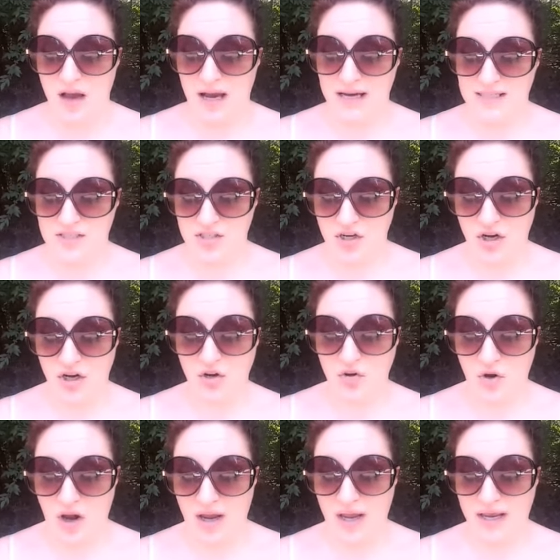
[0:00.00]
I started
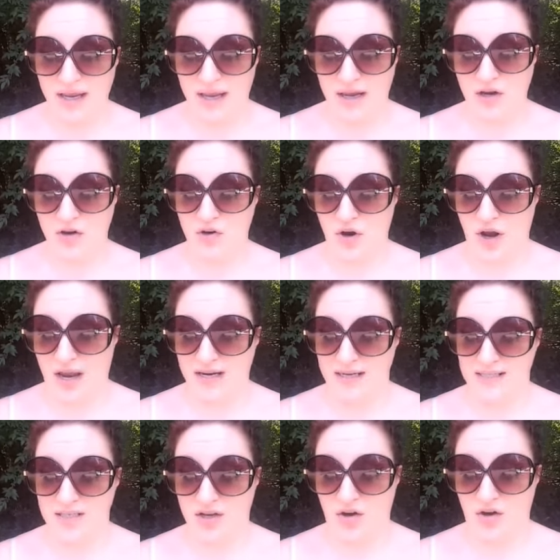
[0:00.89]
crying and cried
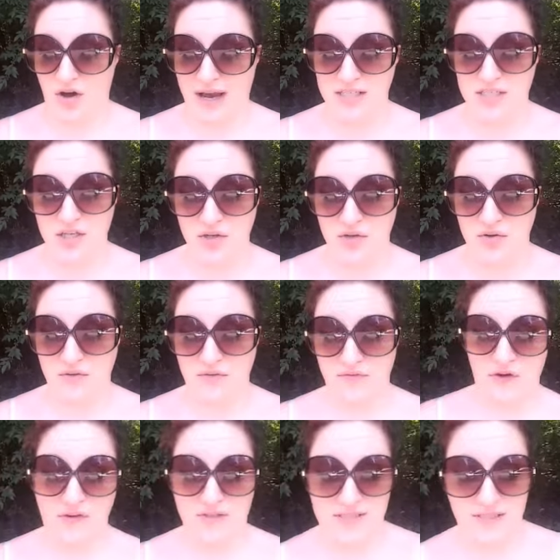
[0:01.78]
until I too
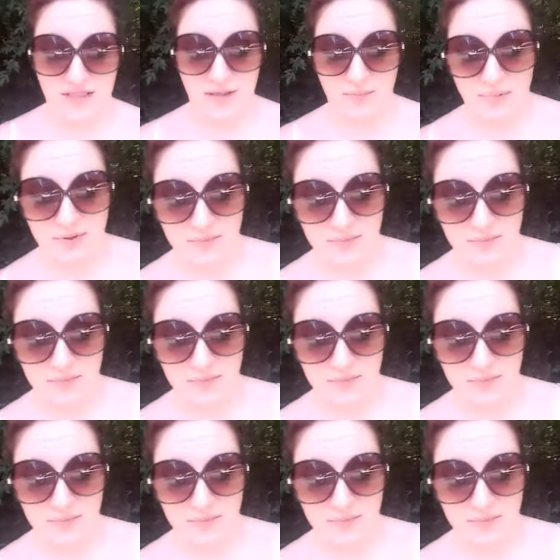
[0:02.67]
fell asleep.